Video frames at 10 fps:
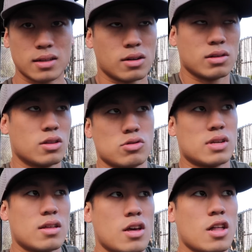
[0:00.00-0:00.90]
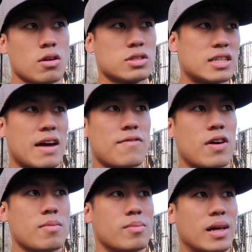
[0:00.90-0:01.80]
Literally, there's a time
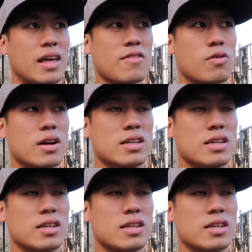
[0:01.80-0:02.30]
frame in my life where